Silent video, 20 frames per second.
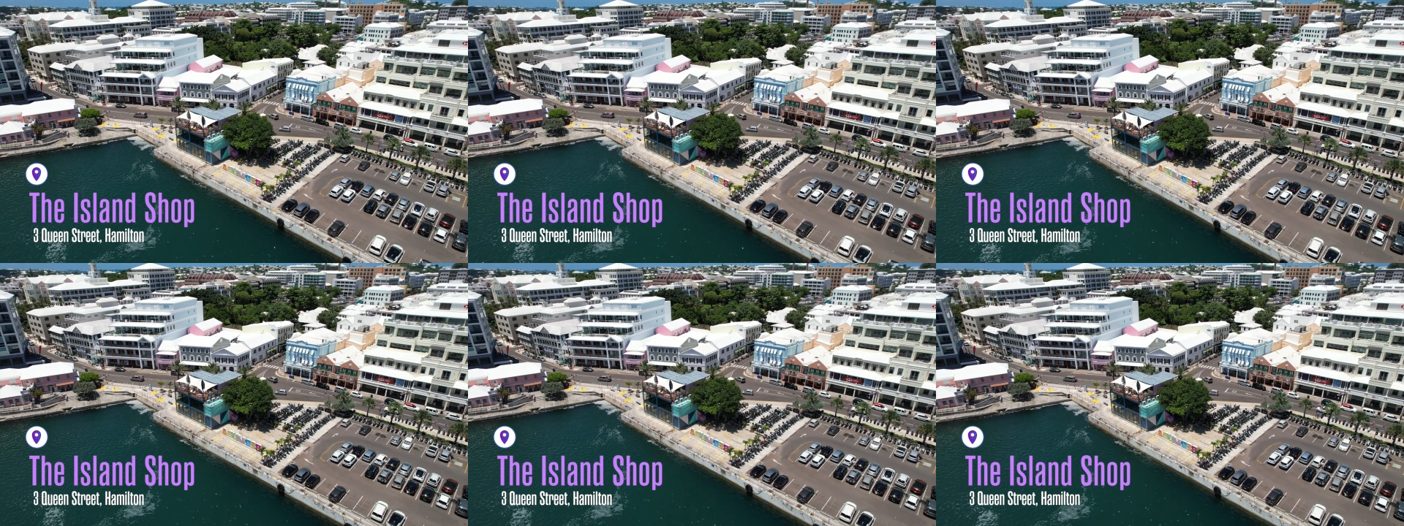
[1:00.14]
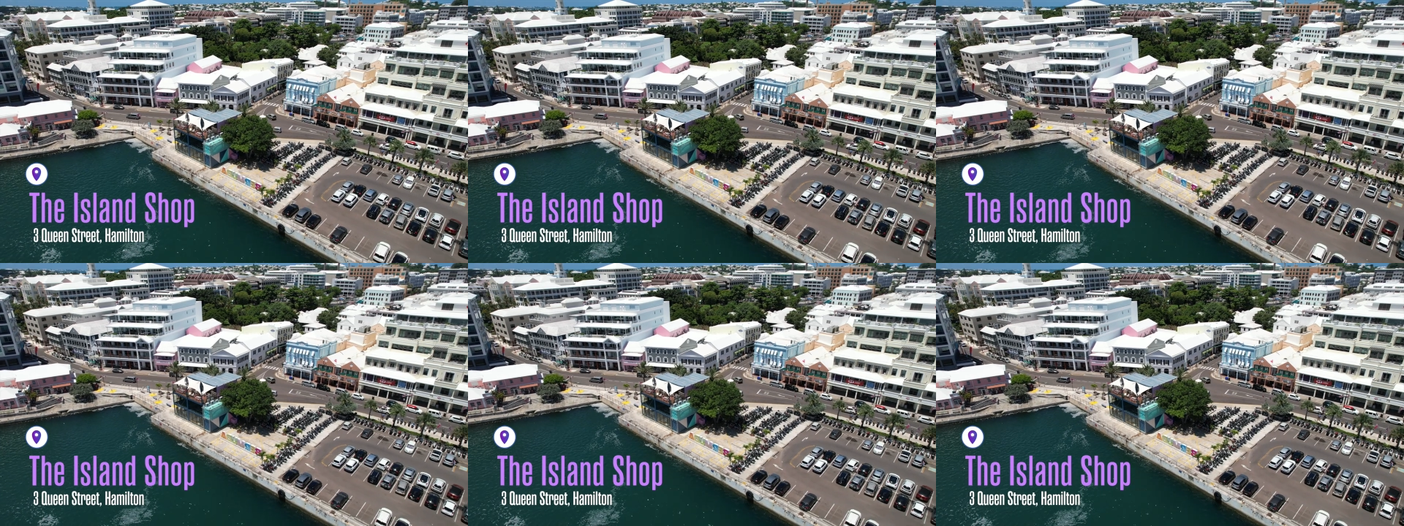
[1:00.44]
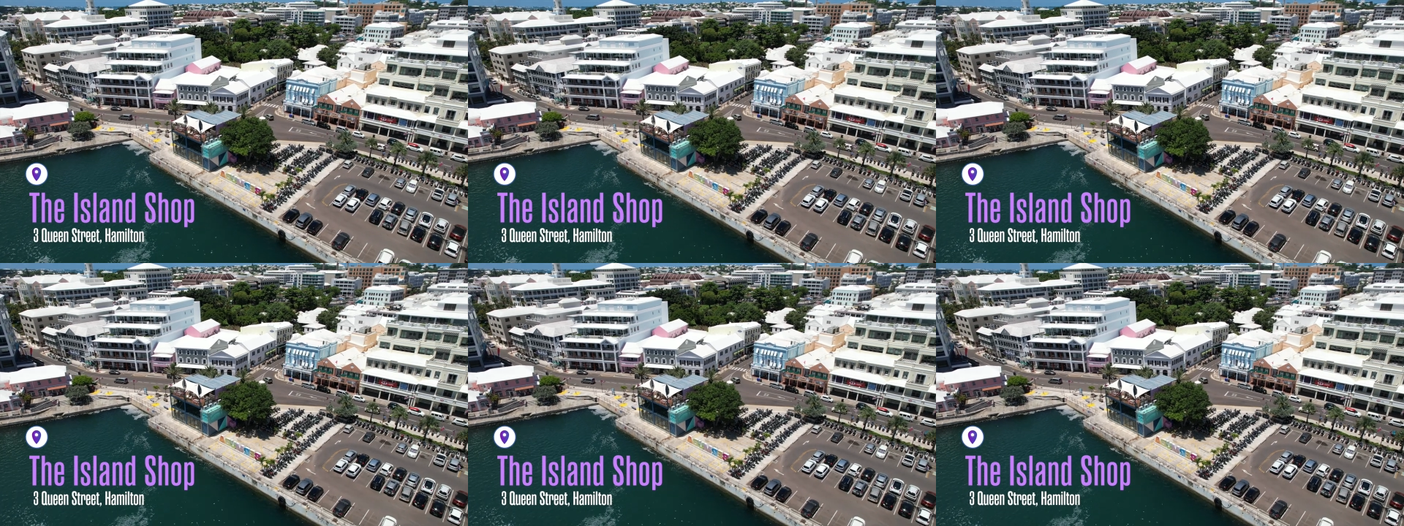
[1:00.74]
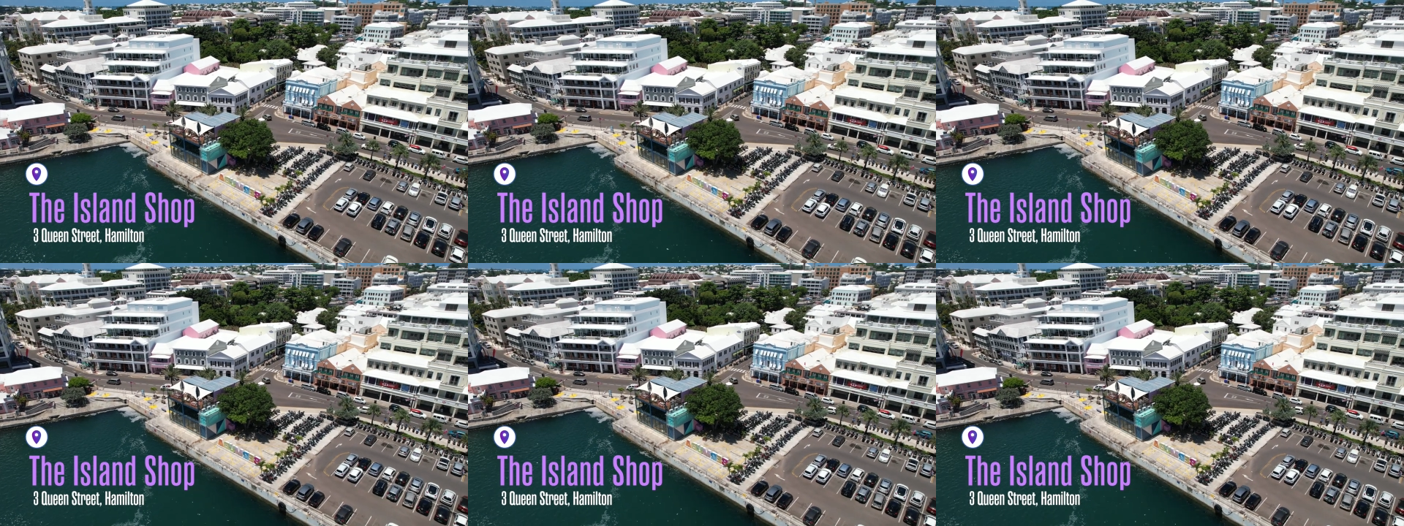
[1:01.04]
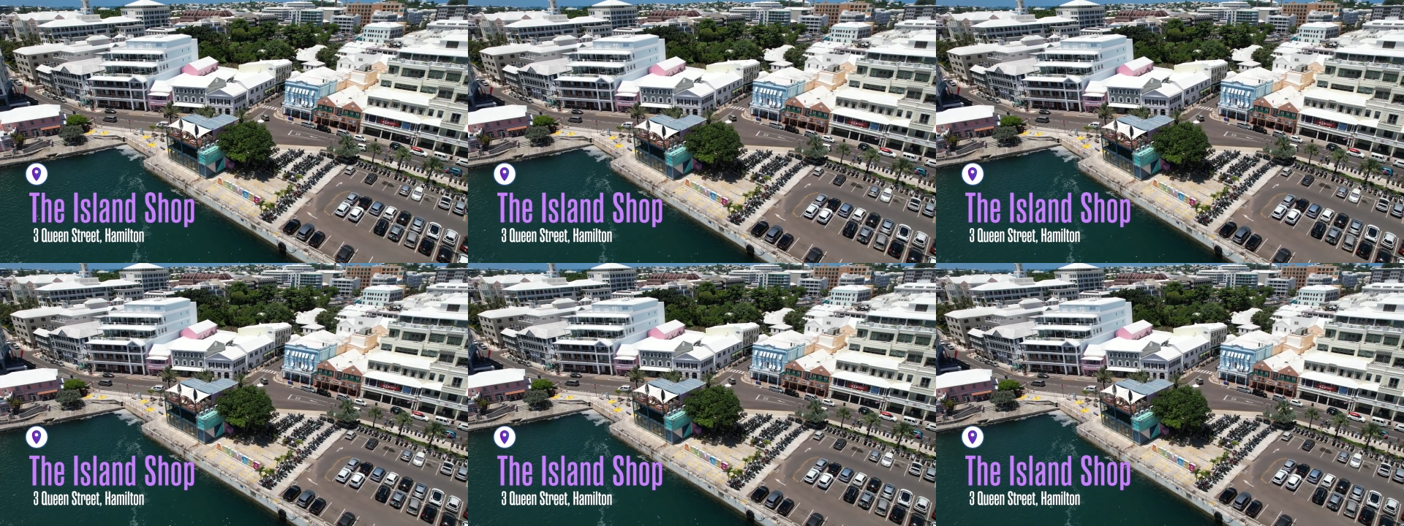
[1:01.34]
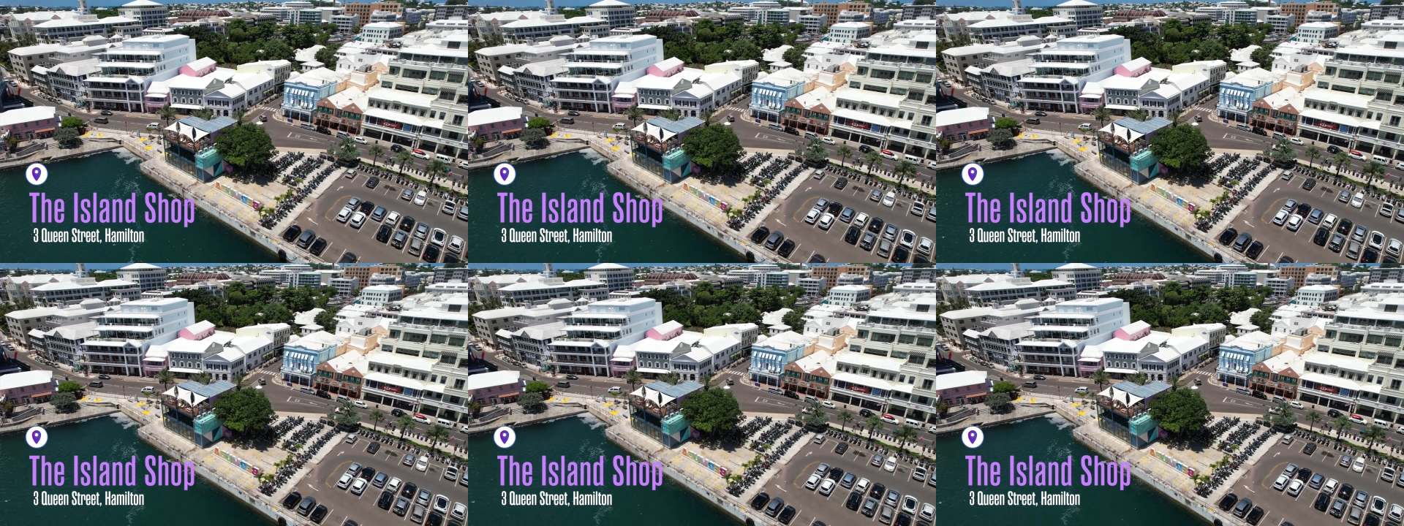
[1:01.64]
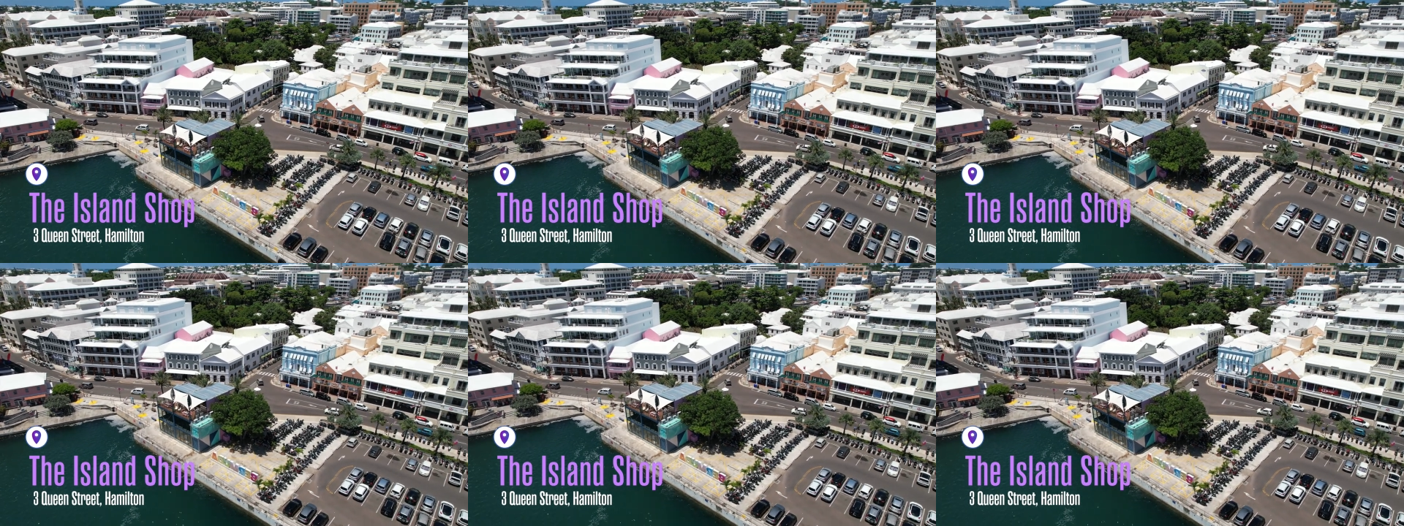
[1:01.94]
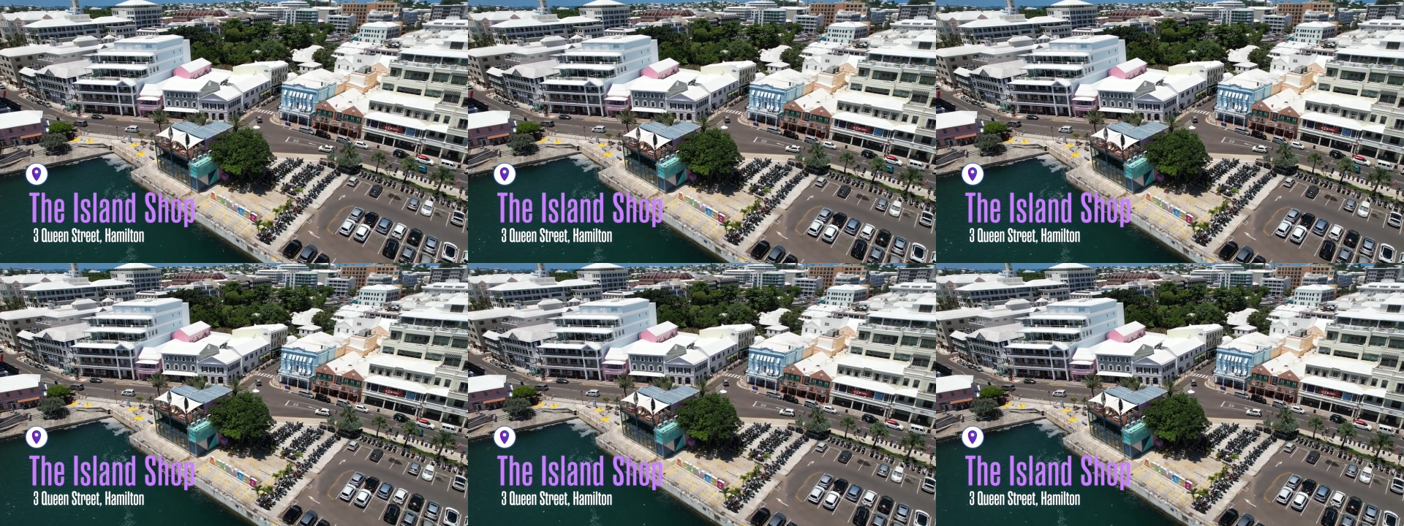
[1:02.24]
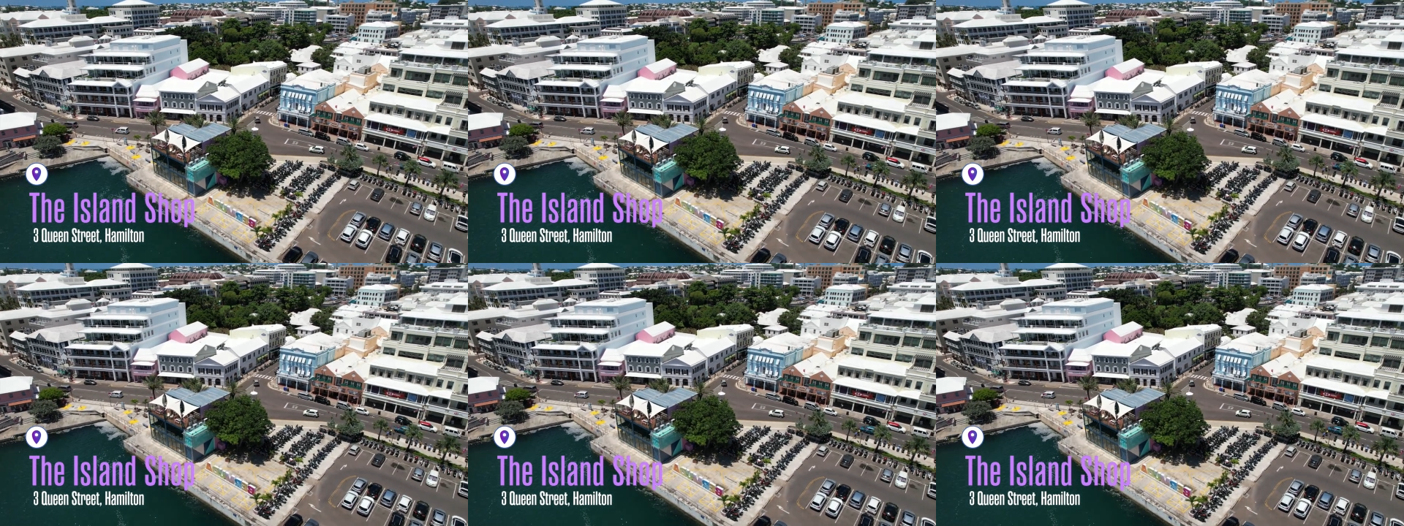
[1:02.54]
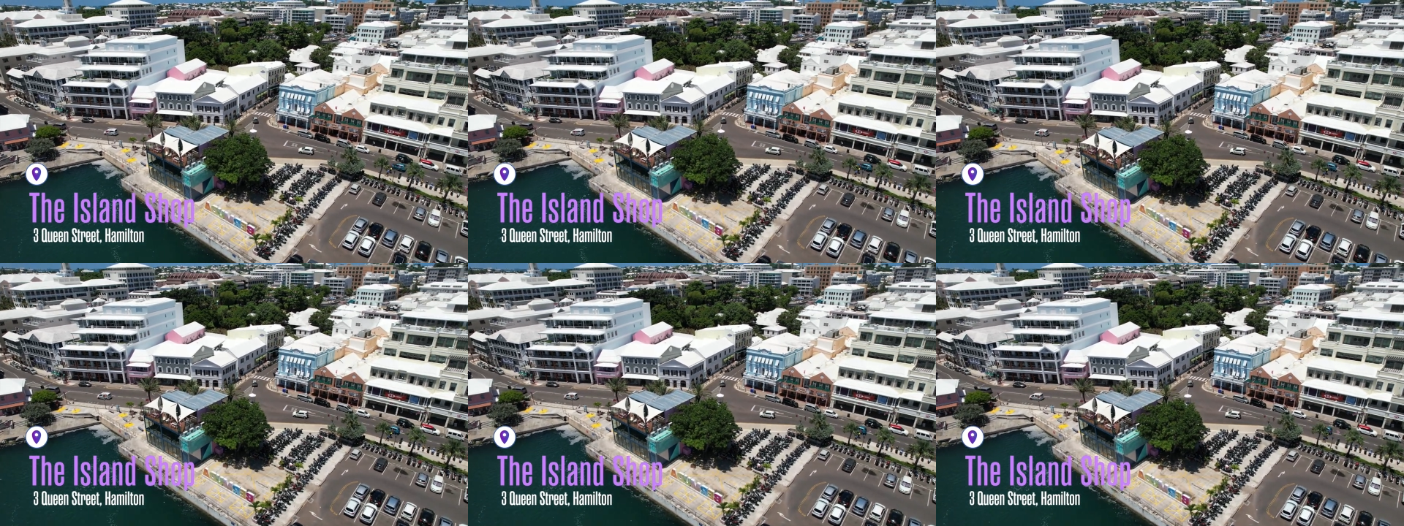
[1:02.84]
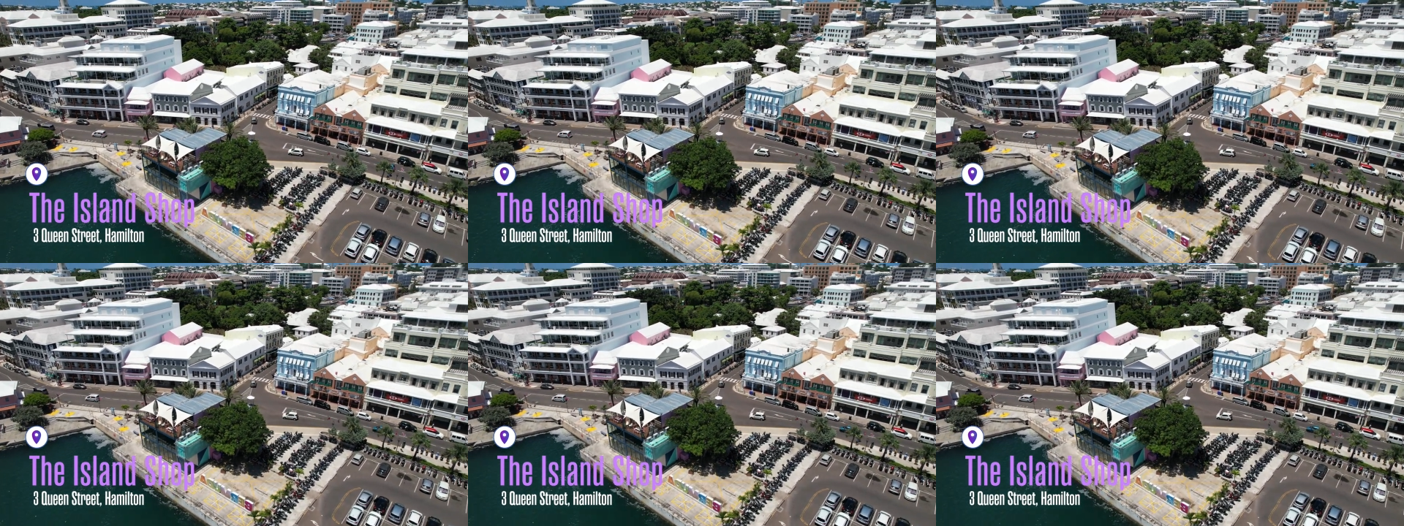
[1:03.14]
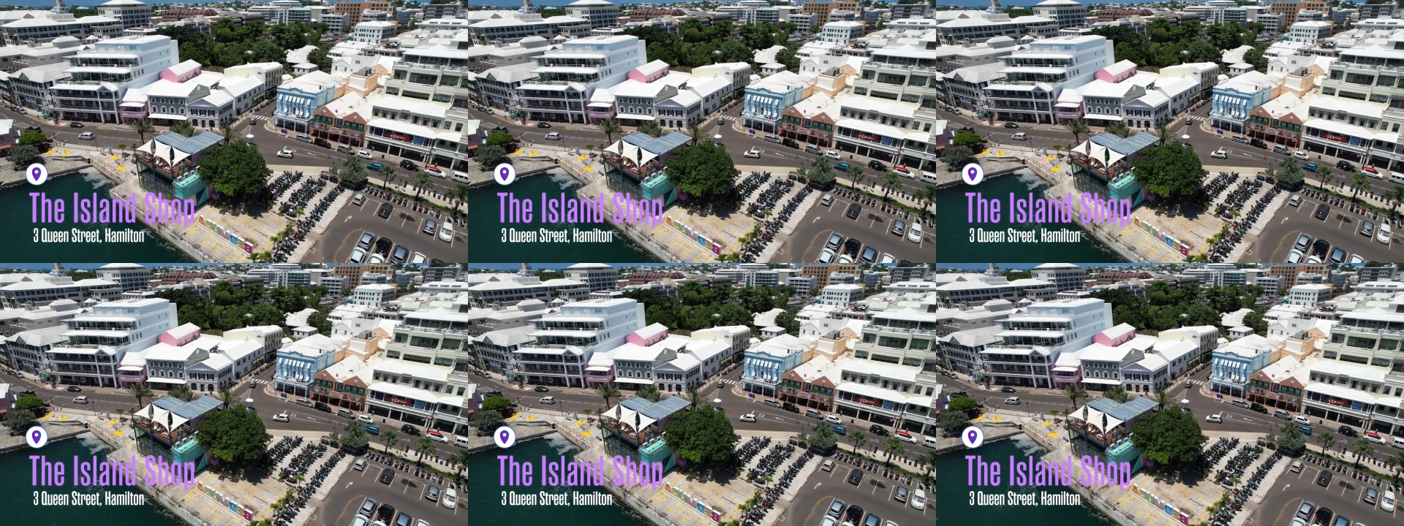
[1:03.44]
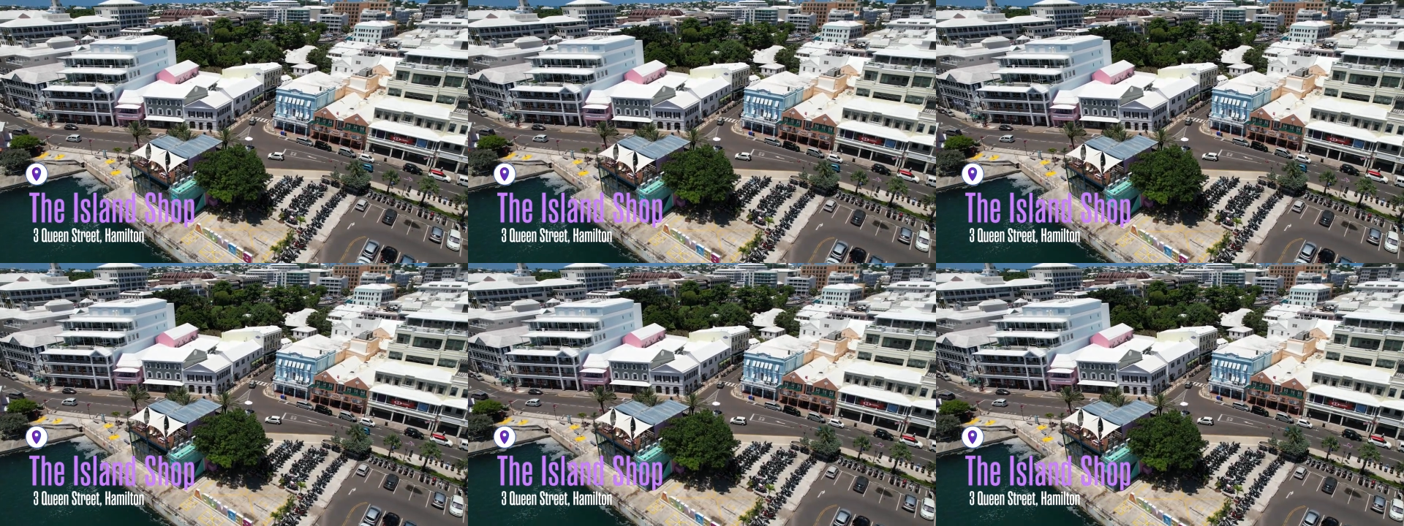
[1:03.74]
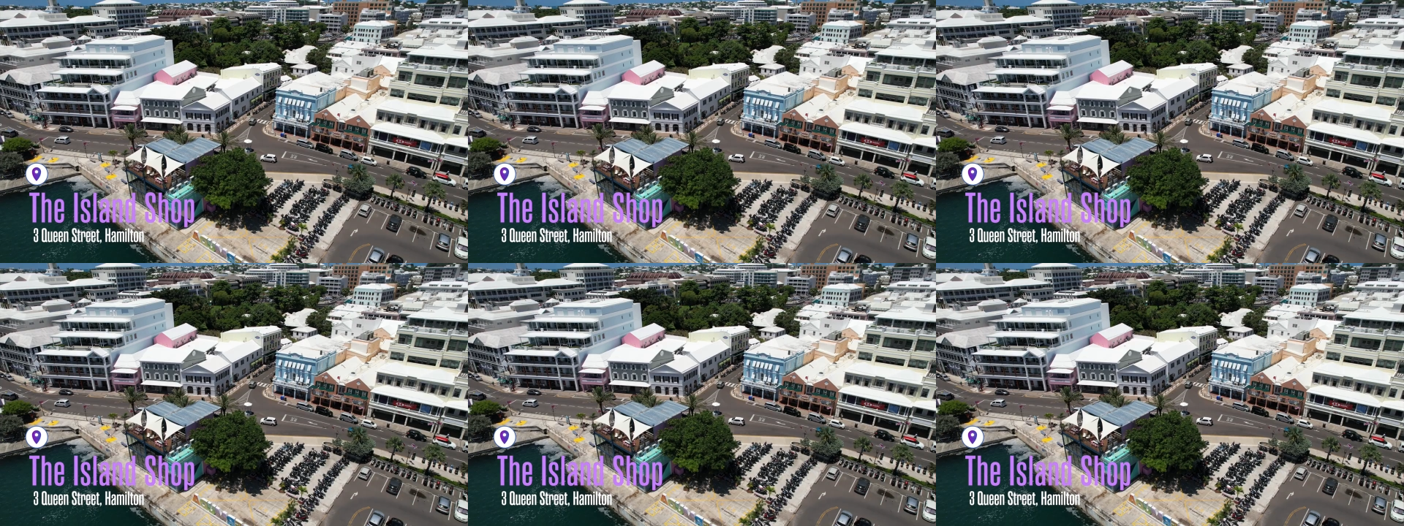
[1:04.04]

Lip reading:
[unreadable: no face in view]